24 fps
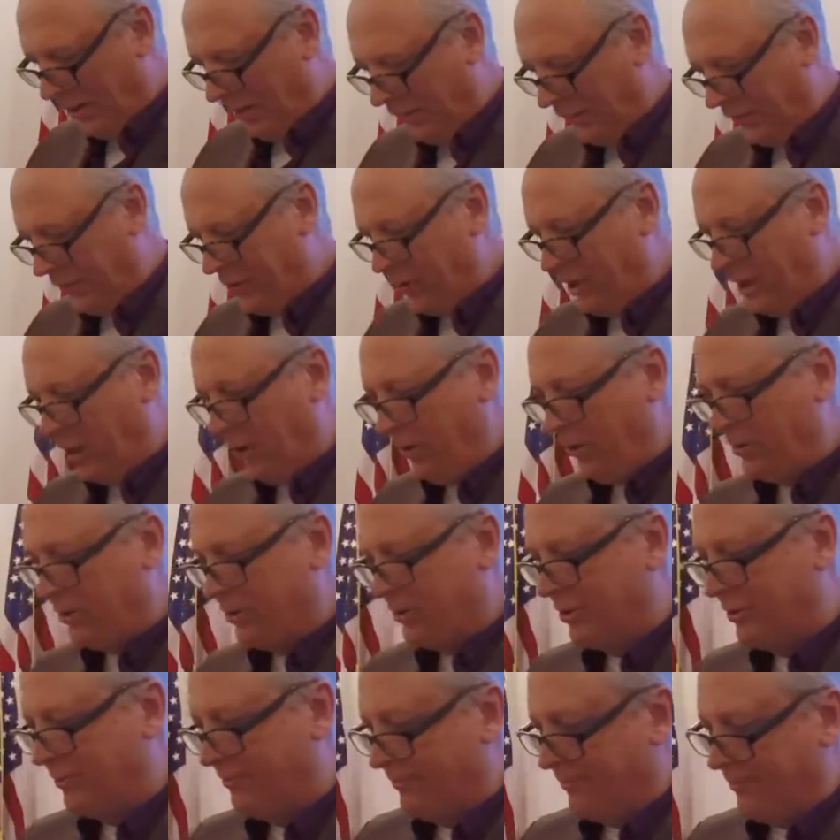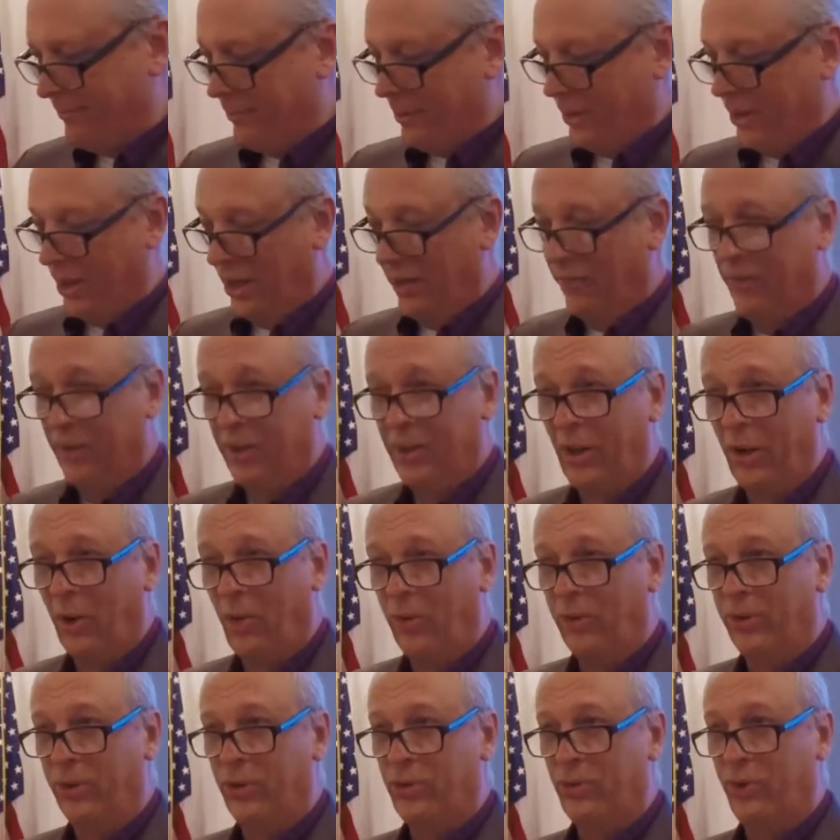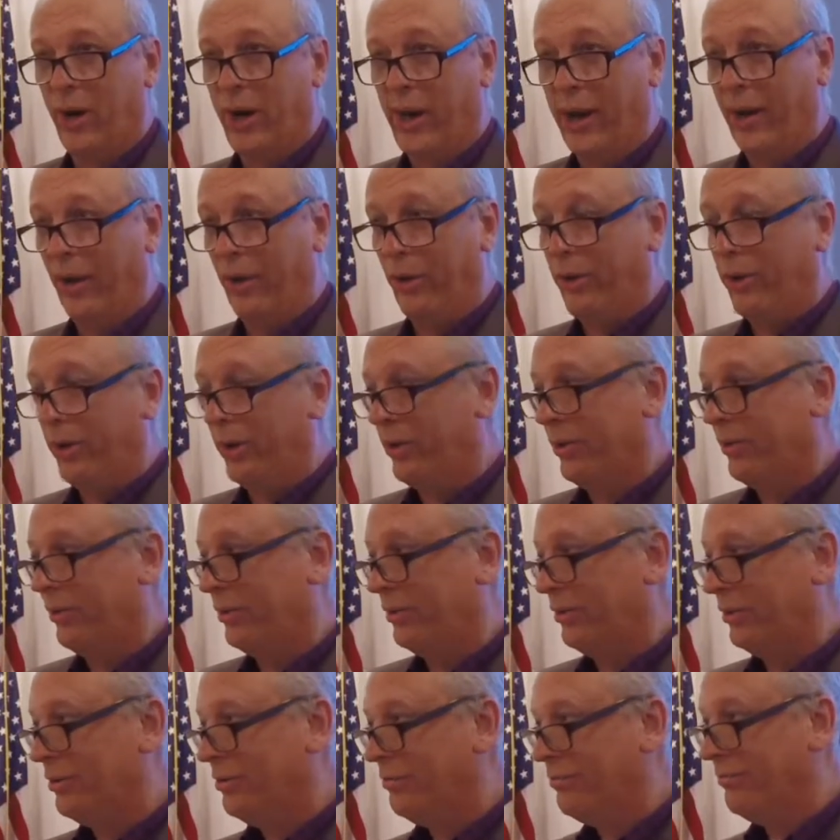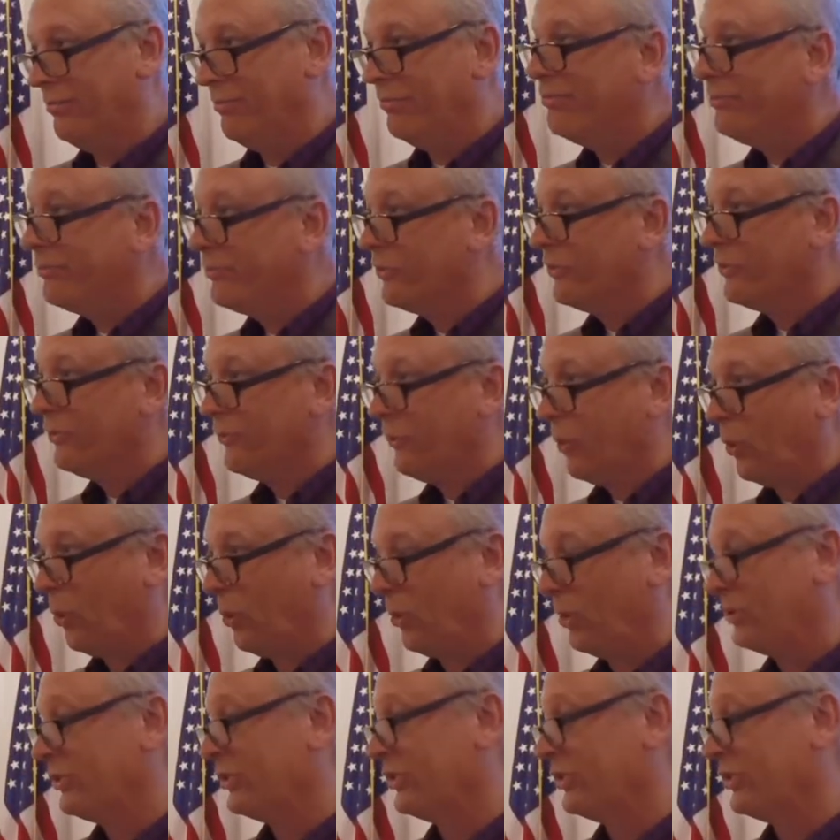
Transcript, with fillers: If you notice, if you go and you try to look for